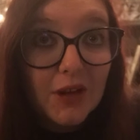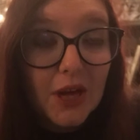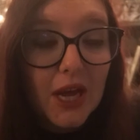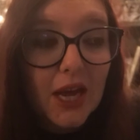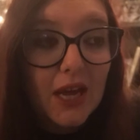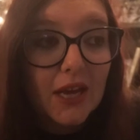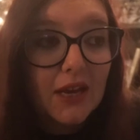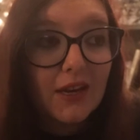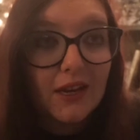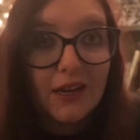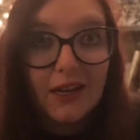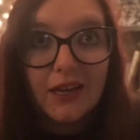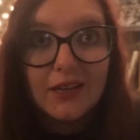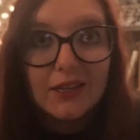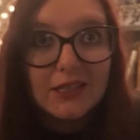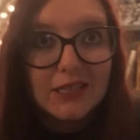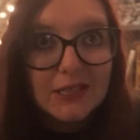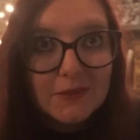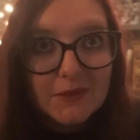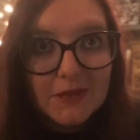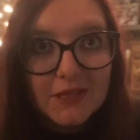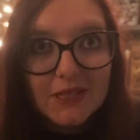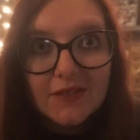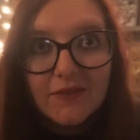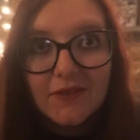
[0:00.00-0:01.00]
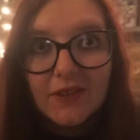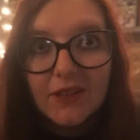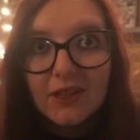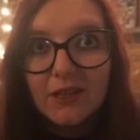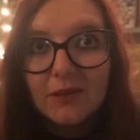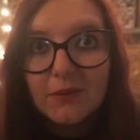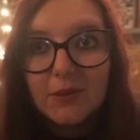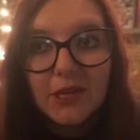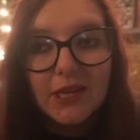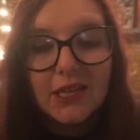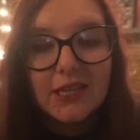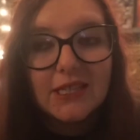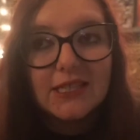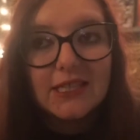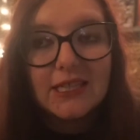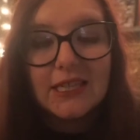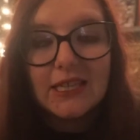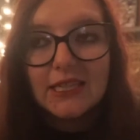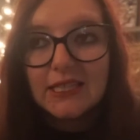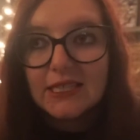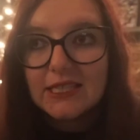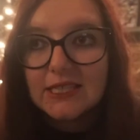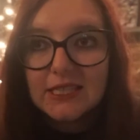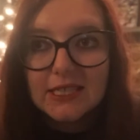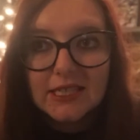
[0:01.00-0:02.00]
and again, specifically because
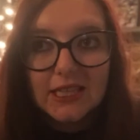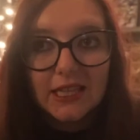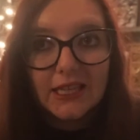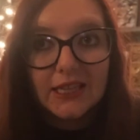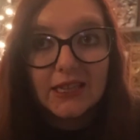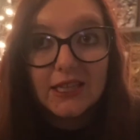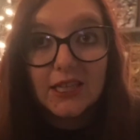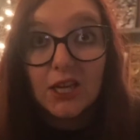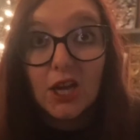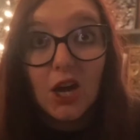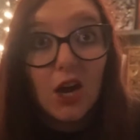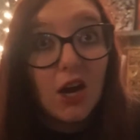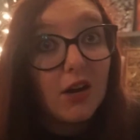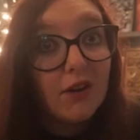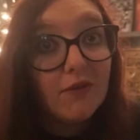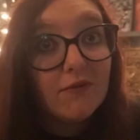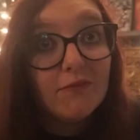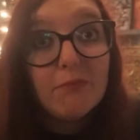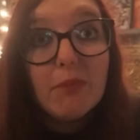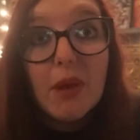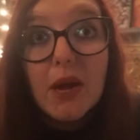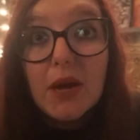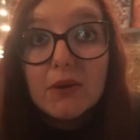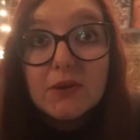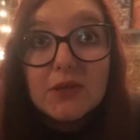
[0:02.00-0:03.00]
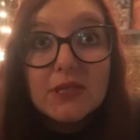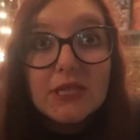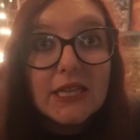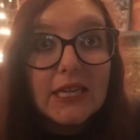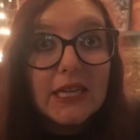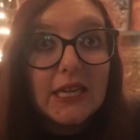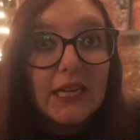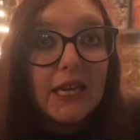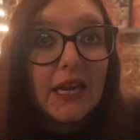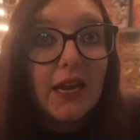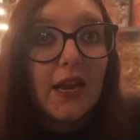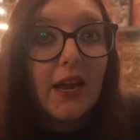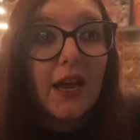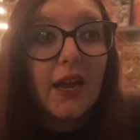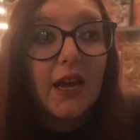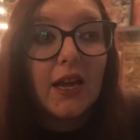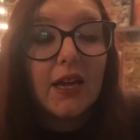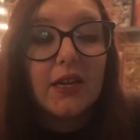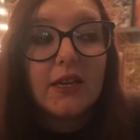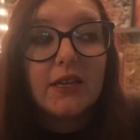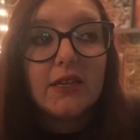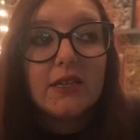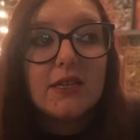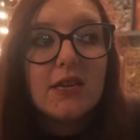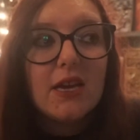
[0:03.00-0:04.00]
he is like the god of bounty
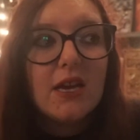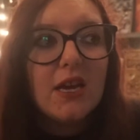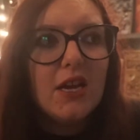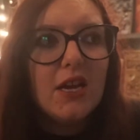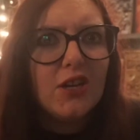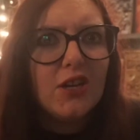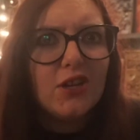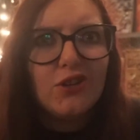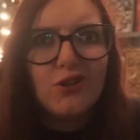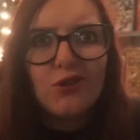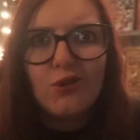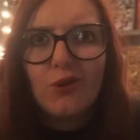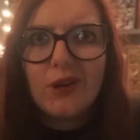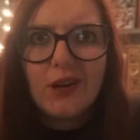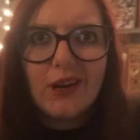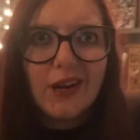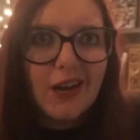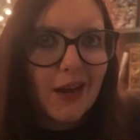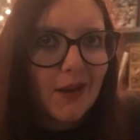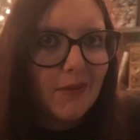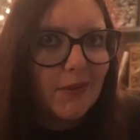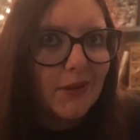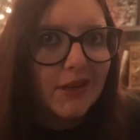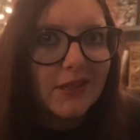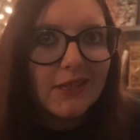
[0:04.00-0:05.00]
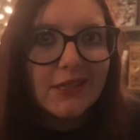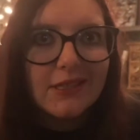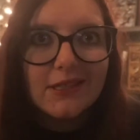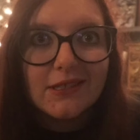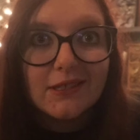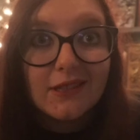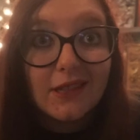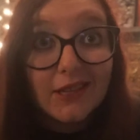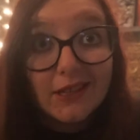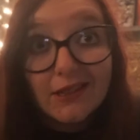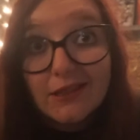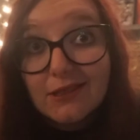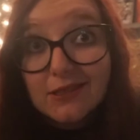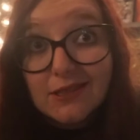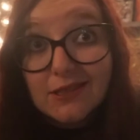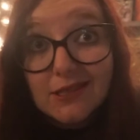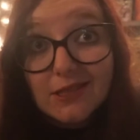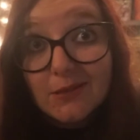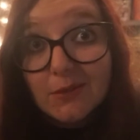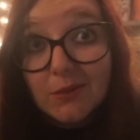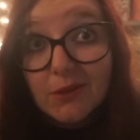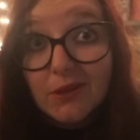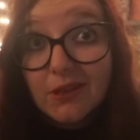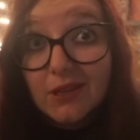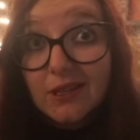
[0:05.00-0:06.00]
and joy and happiness and like the
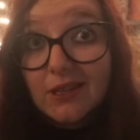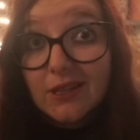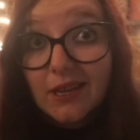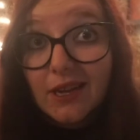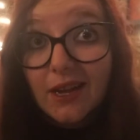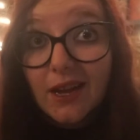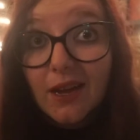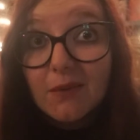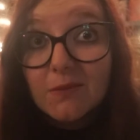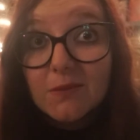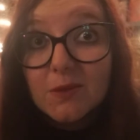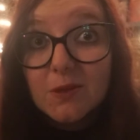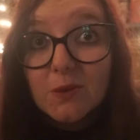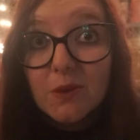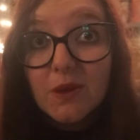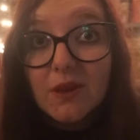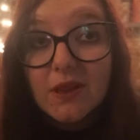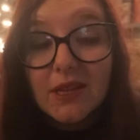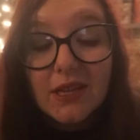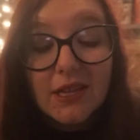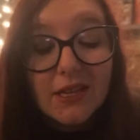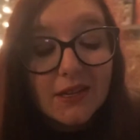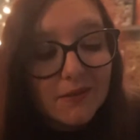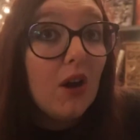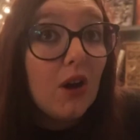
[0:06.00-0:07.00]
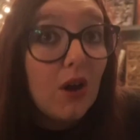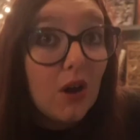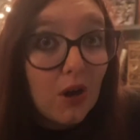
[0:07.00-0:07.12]
stability that comes with it.